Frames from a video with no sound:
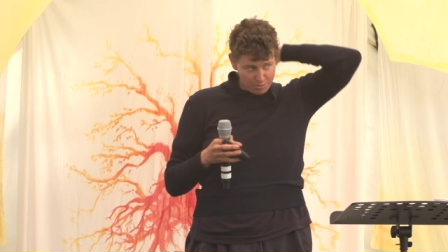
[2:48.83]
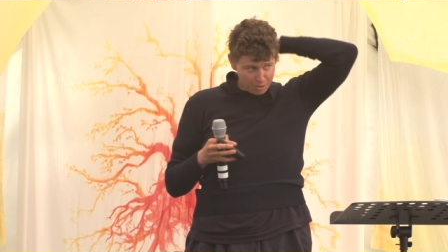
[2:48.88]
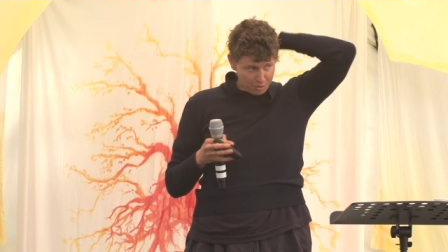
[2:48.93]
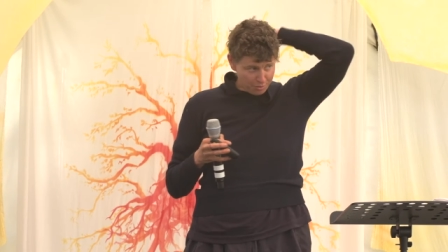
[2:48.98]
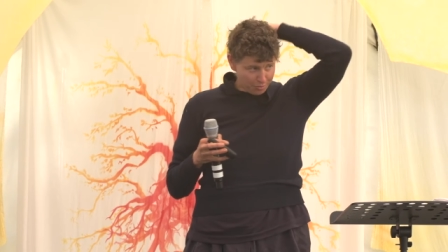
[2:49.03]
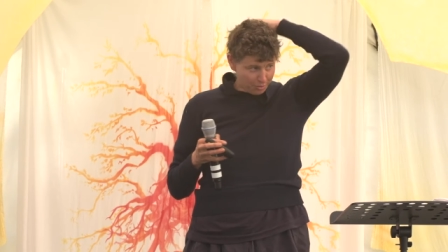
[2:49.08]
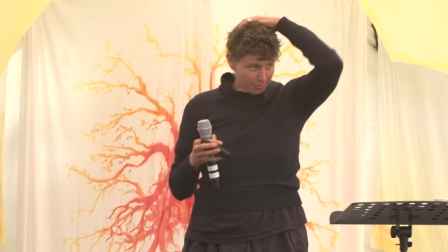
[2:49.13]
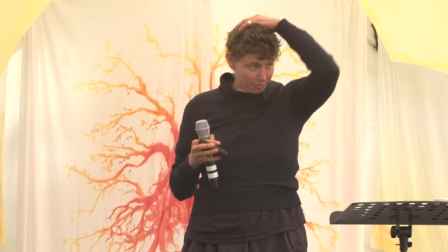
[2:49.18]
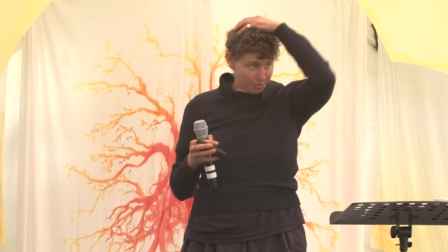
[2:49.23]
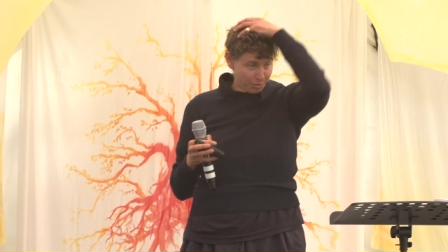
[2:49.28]

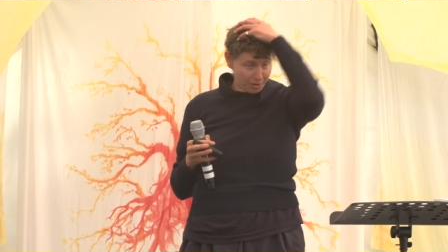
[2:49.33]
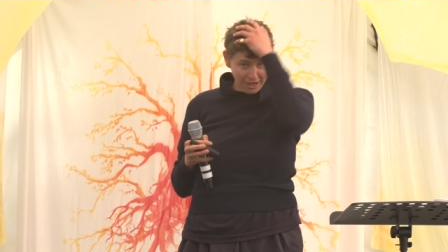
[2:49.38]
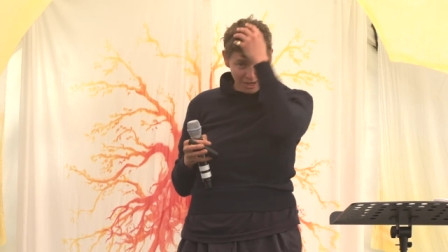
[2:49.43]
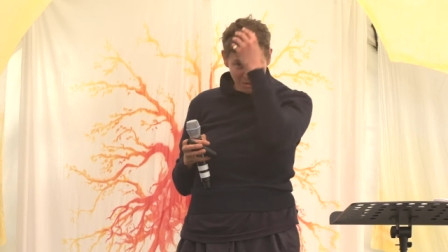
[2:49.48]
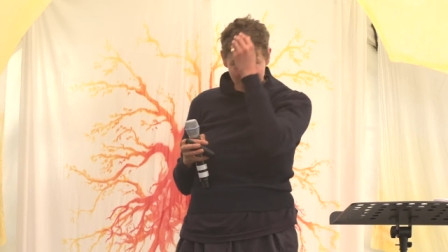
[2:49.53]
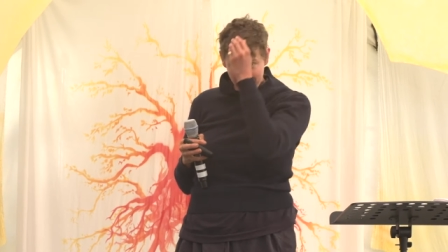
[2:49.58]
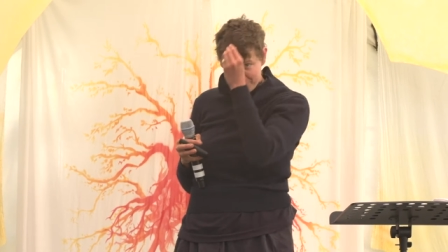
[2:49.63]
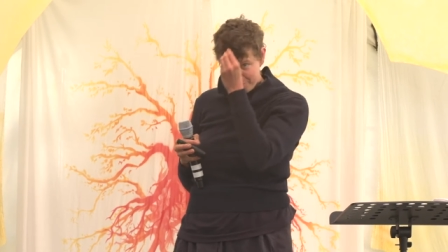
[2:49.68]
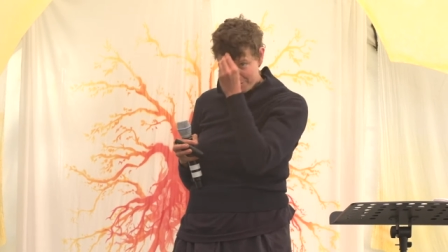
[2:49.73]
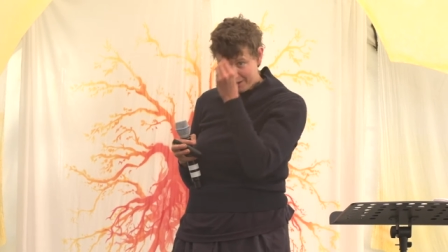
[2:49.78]
beautiful
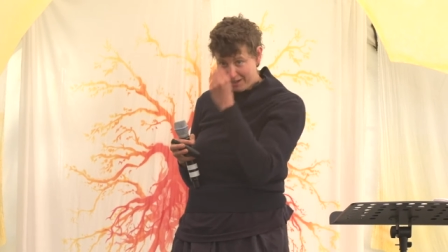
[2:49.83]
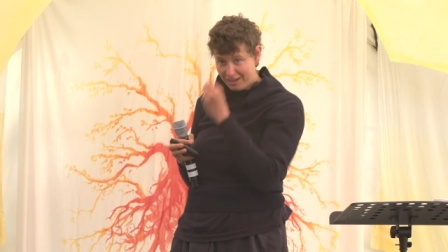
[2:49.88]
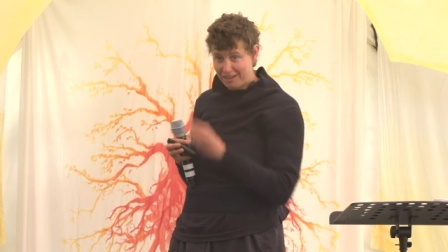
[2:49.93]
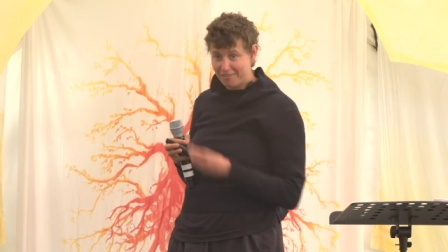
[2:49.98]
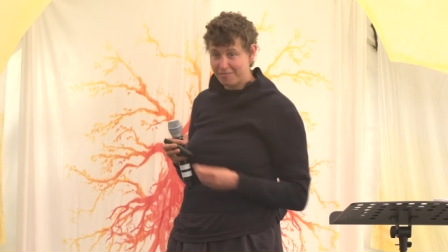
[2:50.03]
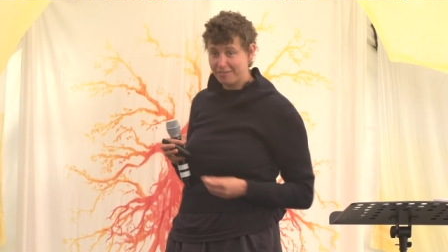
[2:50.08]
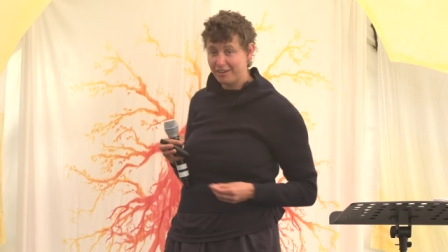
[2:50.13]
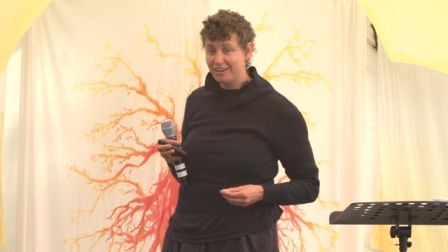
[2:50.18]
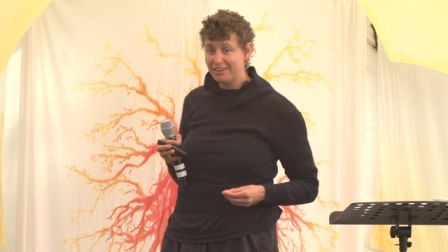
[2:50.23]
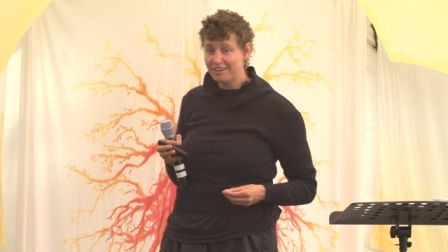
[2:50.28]
brain we've been
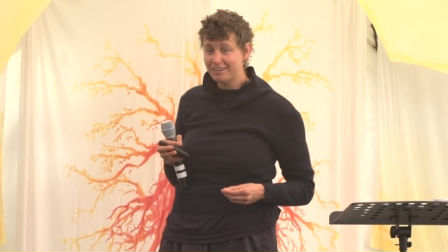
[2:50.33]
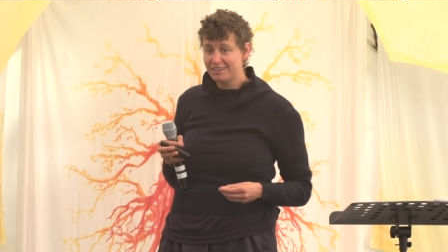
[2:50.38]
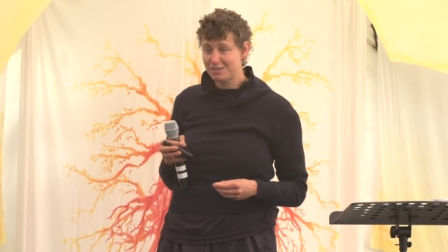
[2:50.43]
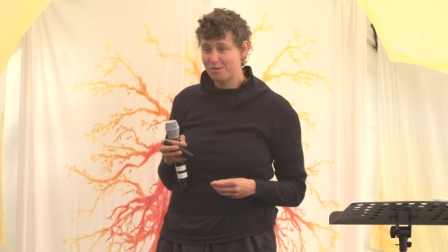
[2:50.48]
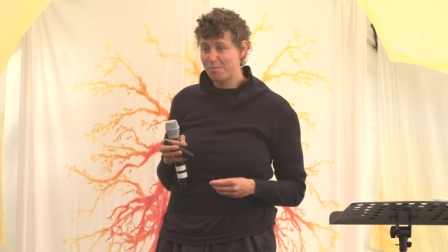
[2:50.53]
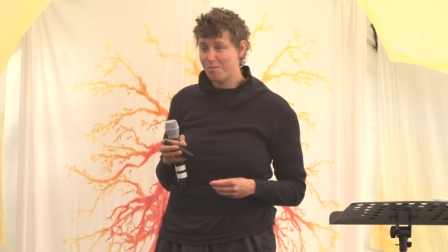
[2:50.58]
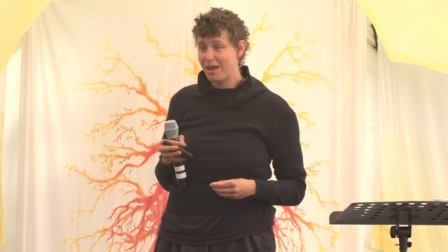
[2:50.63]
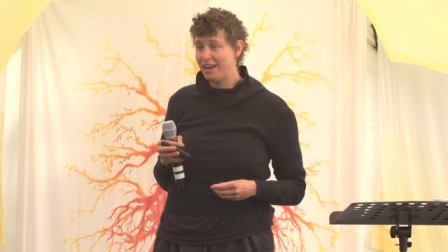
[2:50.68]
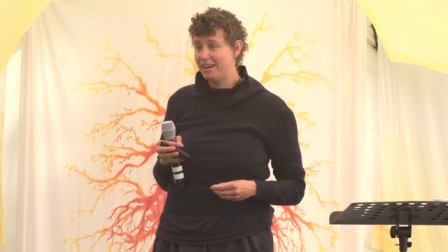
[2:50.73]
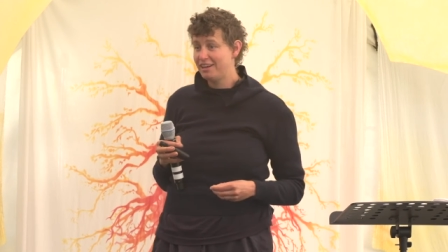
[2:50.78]
given
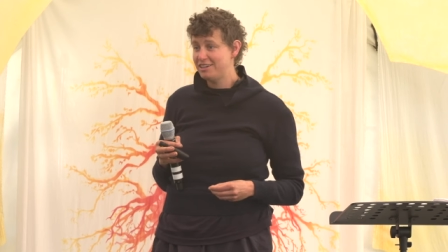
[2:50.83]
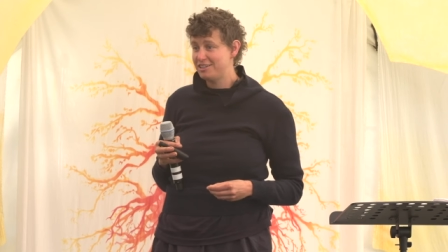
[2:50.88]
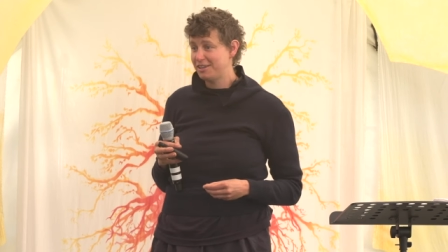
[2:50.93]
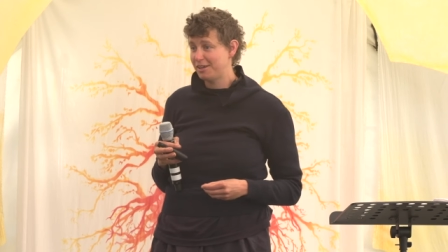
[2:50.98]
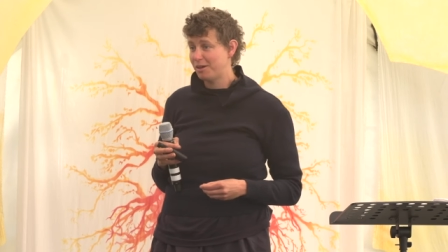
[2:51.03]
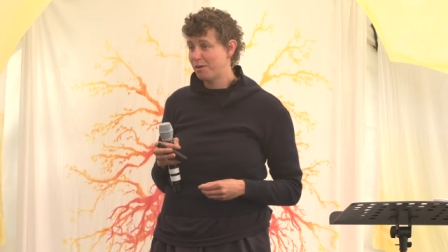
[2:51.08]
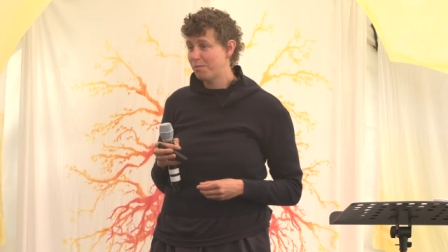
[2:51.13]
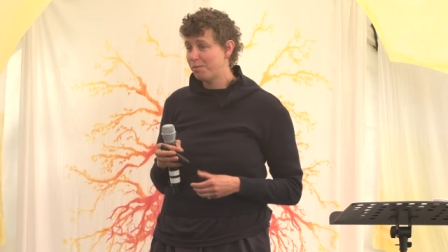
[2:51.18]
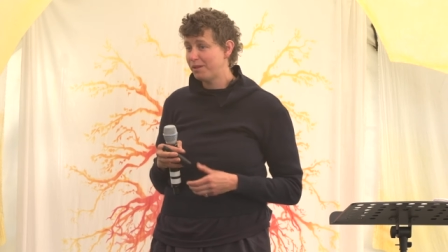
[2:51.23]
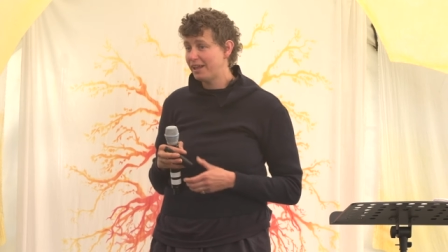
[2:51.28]
to manage the
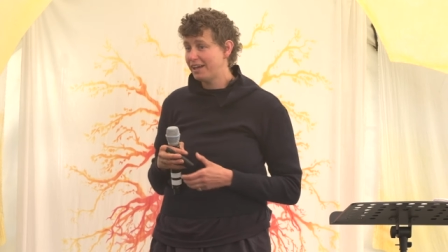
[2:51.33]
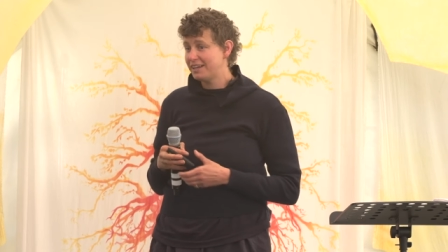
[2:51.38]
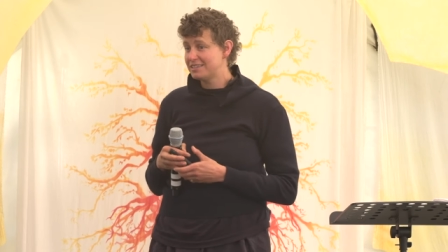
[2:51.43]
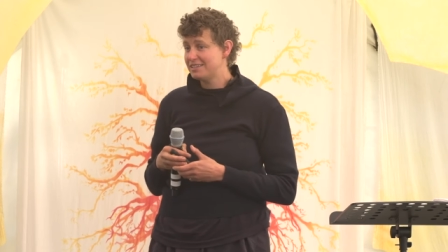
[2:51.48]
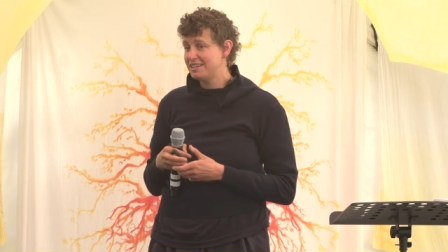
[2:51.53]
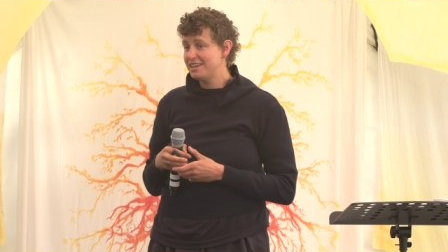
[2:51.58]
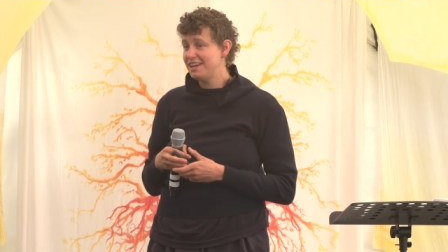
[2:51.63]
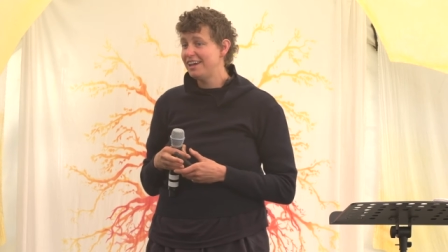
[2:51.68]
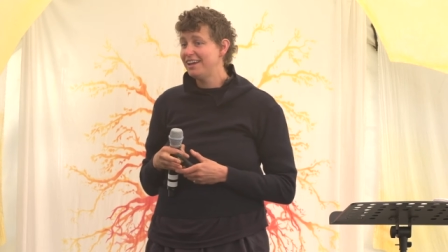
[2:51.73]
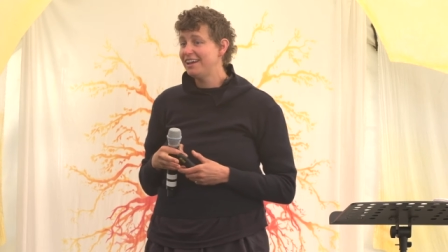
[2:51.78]

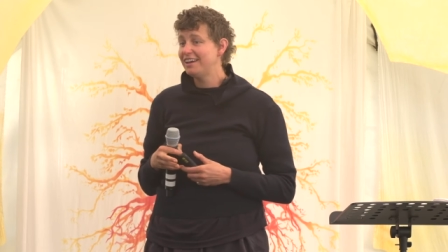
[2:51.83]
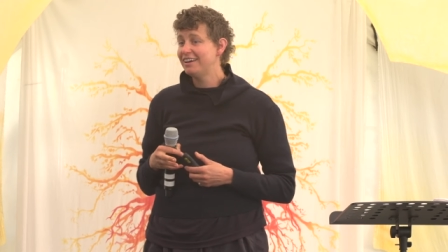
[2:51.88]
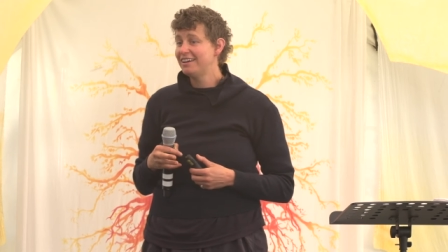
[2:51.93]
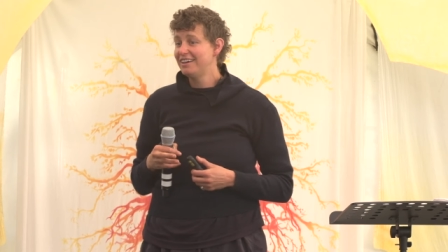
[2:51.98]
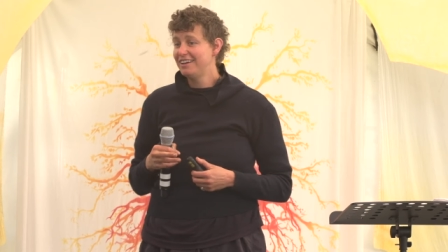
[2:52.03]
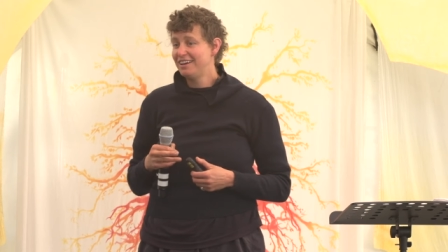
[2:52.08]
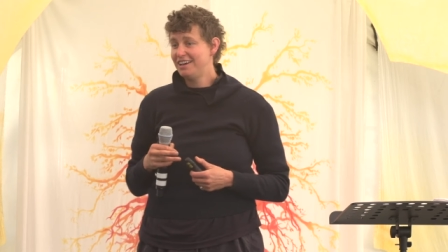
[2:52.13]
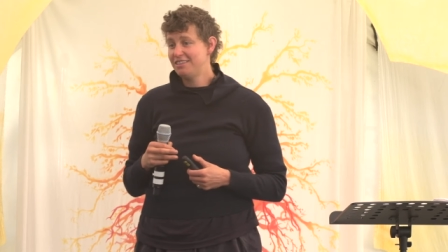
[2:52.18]
complexity